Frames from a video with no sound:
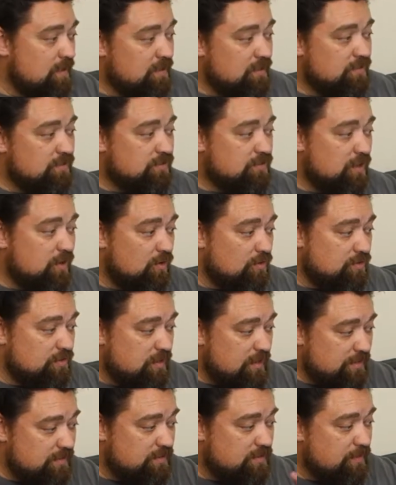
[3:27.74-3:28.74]
So
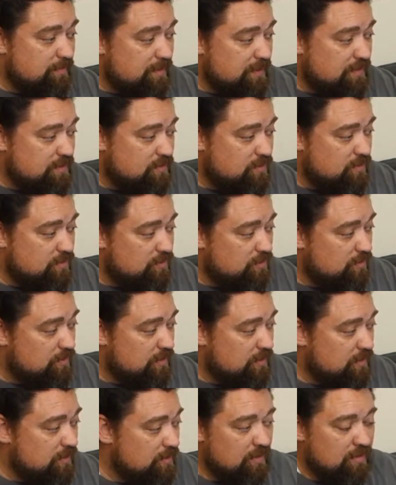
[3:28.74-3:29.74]
that's something to
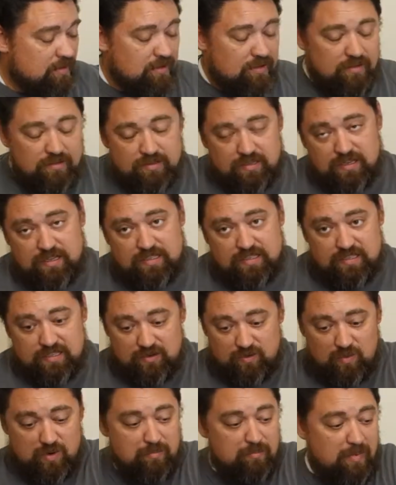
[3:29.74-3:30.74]

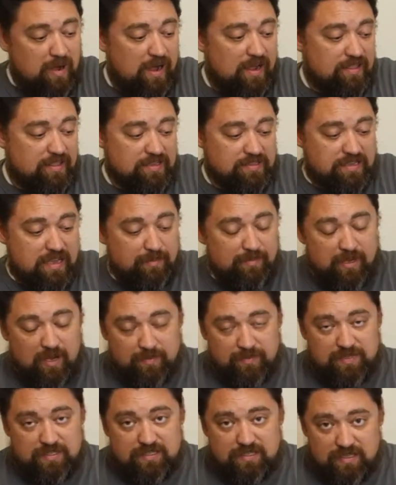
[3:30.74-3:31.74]
consider when buying these
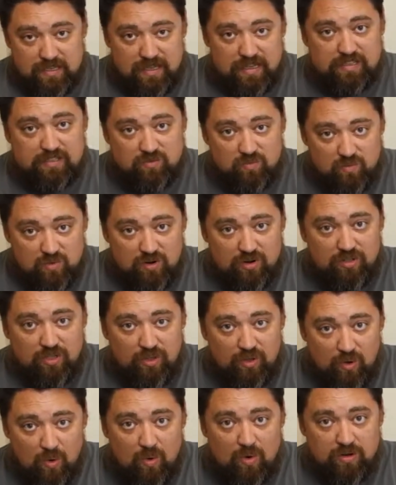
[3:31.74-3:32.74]
laptops. Is it's worth
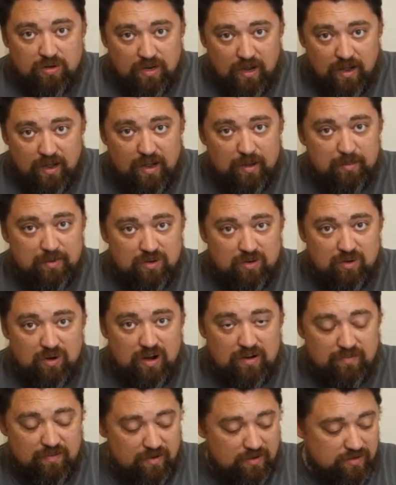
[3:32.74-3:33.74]
your time and your
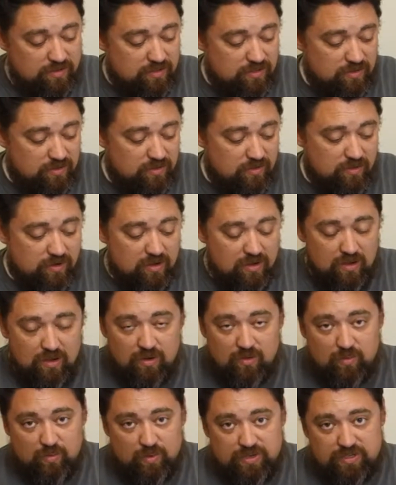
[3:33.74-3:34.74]
effort to
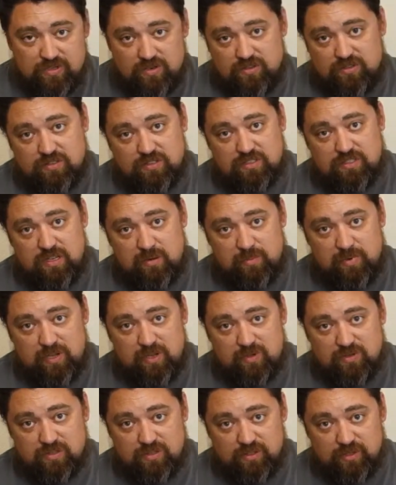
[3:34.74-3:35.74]
research the
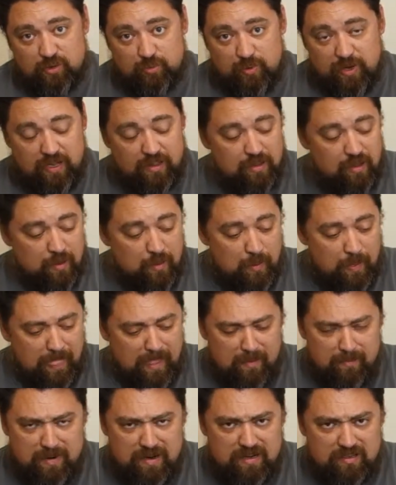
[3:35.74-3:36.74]
CPUs a little bit.
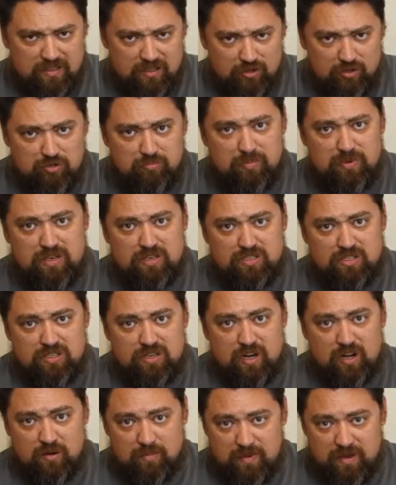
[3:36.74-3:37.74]
I'm being a little bit
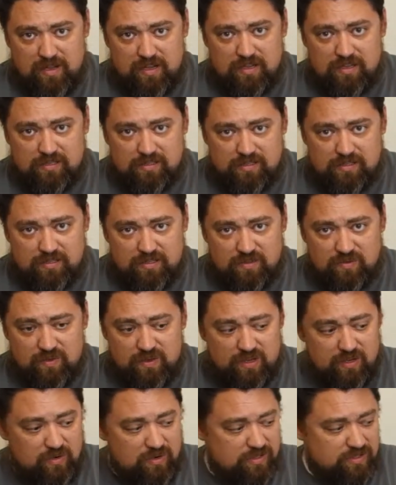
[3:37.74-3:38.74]
generic because this
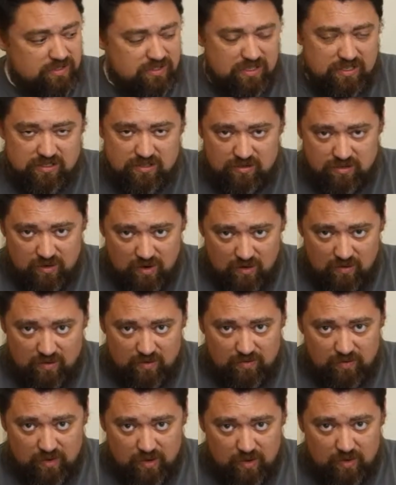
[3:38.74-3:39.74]
video is just an
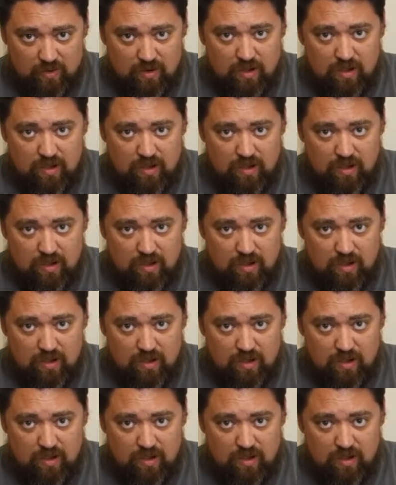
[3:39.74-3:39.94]
overview.